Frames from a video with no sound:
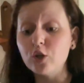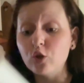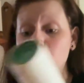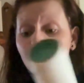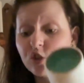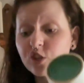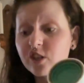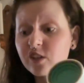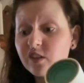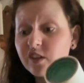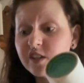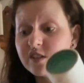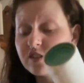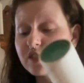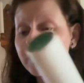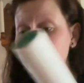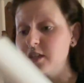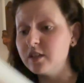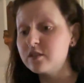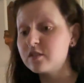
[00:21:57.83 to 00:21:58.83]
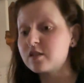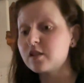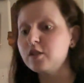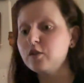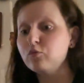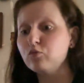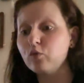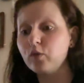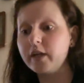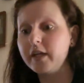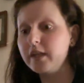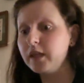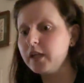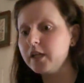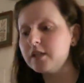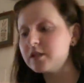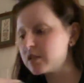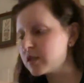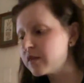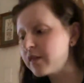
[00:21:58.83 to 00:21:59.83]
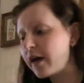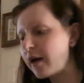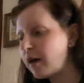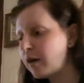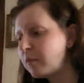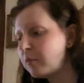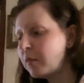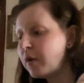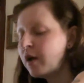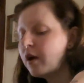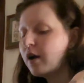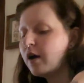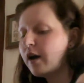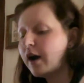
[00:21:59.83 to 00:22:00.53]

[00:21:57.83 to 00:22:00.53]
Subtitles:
older listings and relist them.